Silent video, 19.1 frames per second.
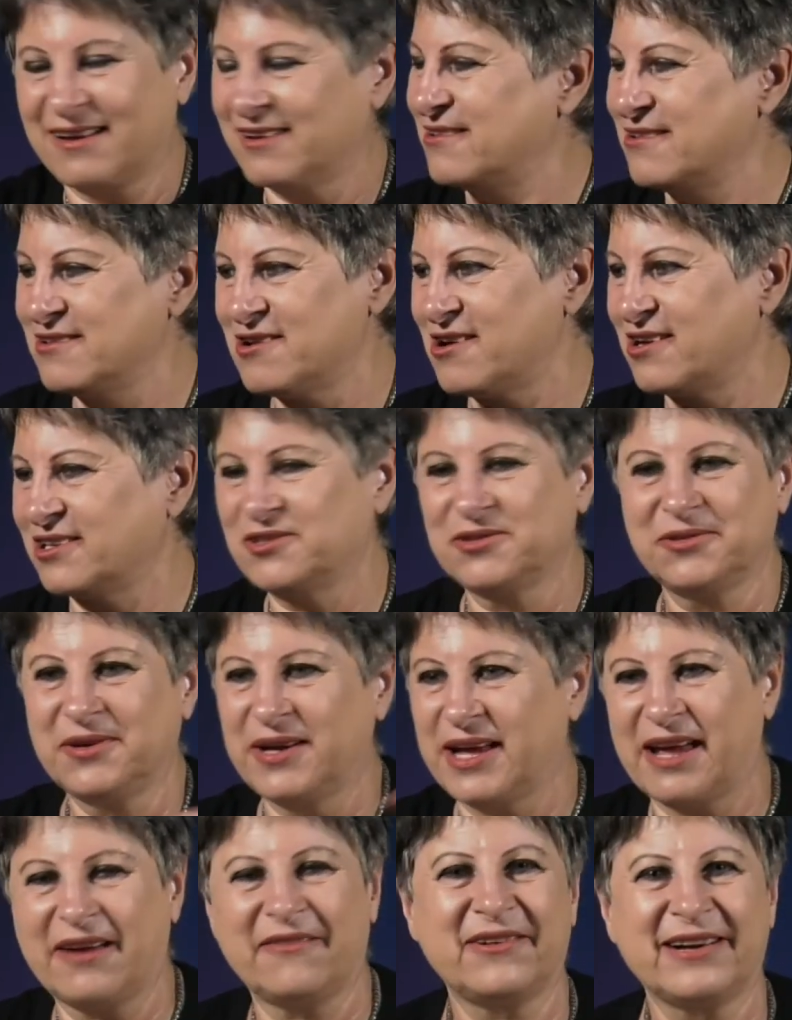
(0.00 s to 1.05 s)
not
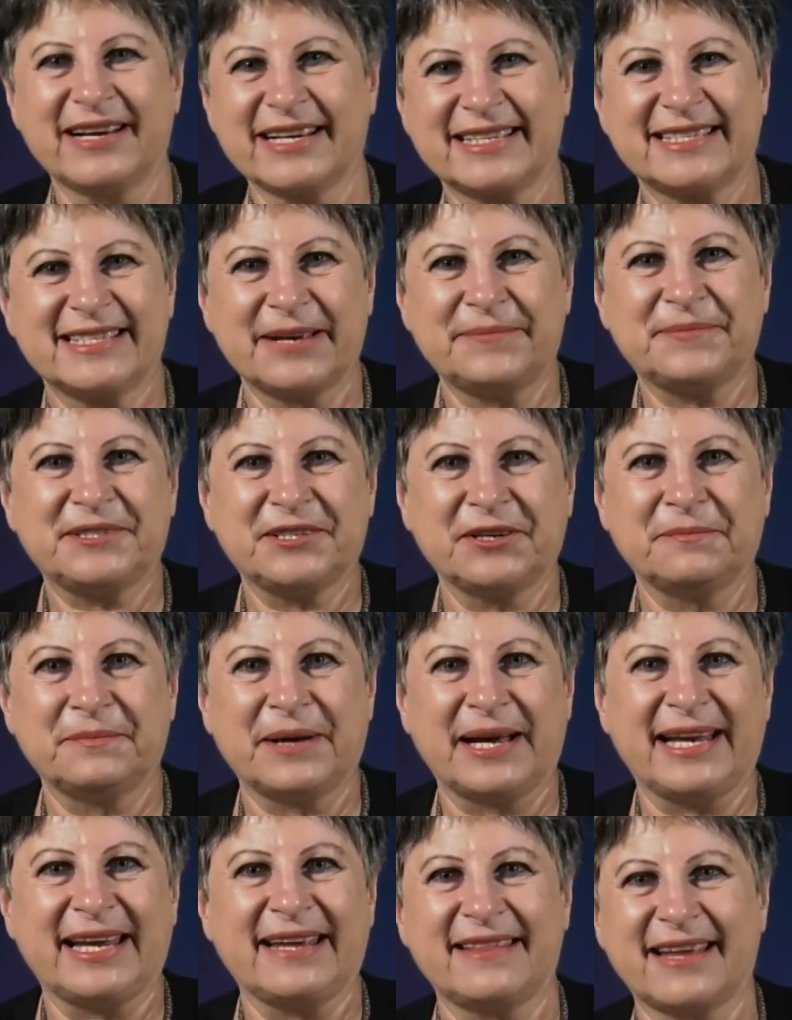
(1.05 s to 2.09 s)
whoever accepts your
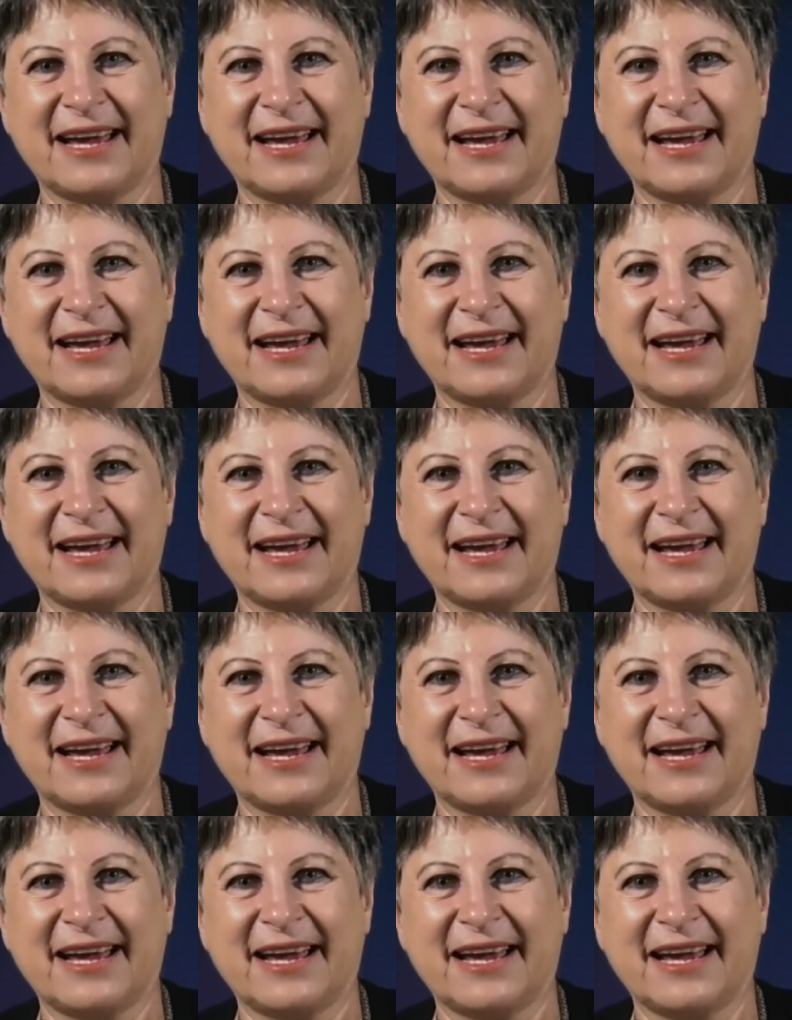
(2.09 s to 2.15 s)
money.